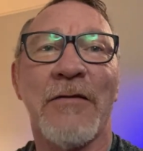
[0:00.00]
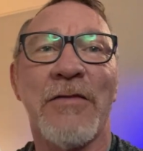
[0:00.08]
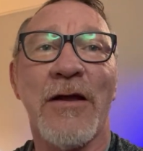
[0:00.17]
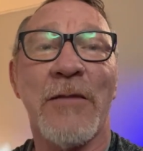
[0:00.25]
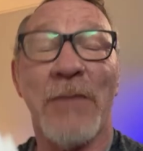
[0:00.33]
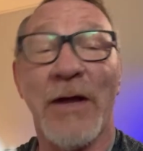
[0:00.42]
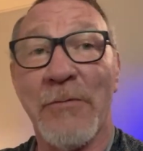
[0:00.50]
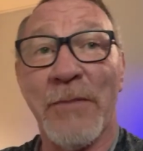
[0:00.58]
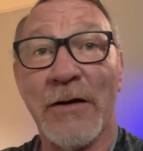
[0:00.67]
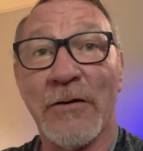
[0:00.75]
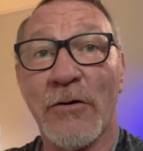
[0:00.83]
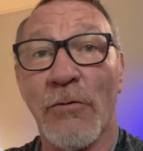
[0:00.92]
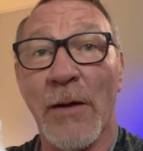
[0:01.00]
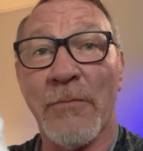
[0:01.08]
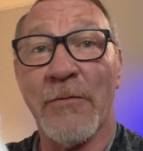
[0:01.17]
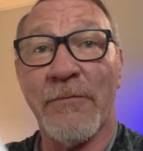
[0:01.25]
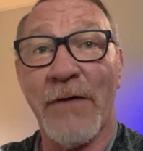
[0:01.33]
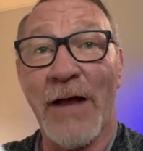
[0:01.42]
I thought it might have been a
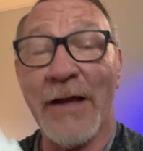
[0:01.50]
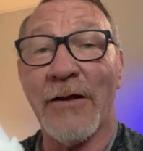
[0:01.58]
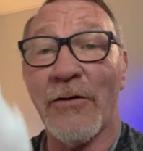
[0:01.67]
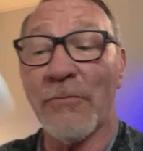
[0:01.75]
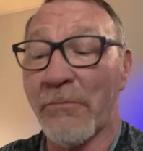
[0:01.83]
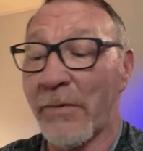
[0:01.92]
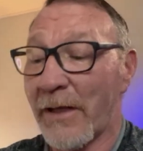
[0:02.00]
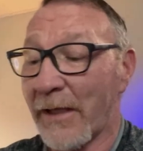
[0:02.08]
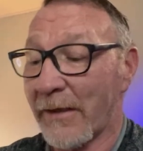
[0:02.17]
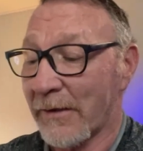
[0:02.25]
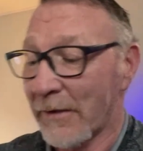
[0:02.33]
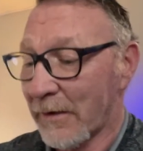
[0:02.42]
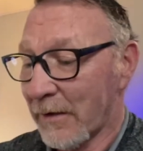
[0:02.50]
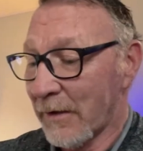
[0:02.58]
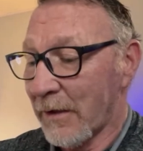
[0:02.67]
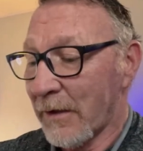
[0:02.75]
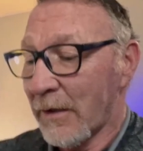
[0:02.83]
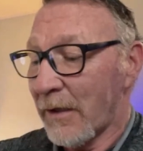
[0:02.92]
corrupt file, but
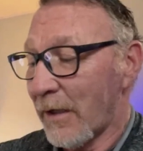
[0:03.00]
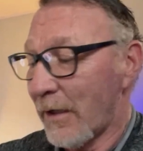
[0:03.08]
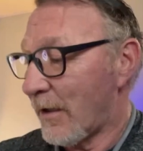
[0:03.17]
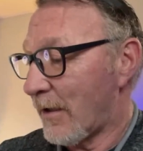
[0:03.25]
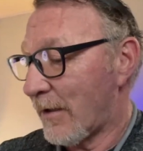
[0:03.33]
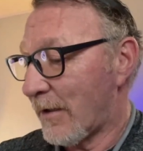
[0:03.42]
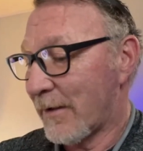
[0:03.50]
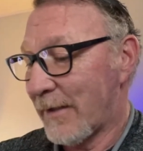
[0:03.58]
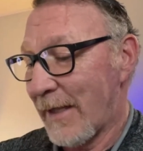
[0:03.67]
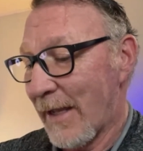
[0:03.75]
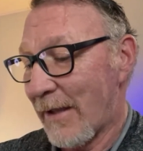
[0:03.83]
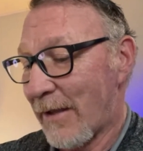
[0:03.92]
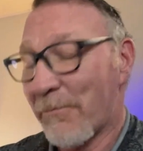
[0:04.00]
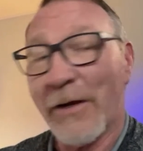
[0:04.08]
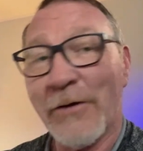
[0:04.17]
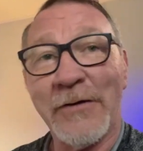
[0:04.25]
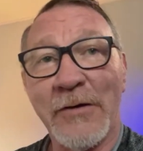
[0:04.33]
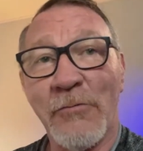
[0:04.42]
yeah,
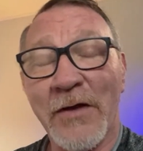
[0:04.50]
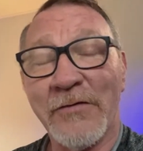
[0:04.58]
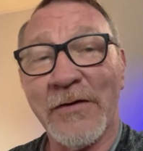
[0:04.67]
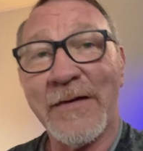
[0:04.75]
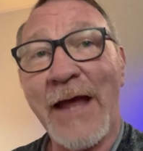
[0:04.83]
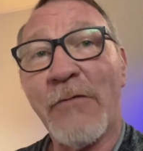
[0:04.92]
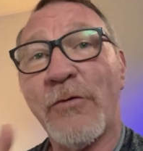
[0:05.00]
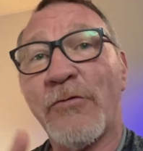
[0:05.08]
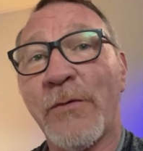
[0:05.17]
apparently it wasn't. That was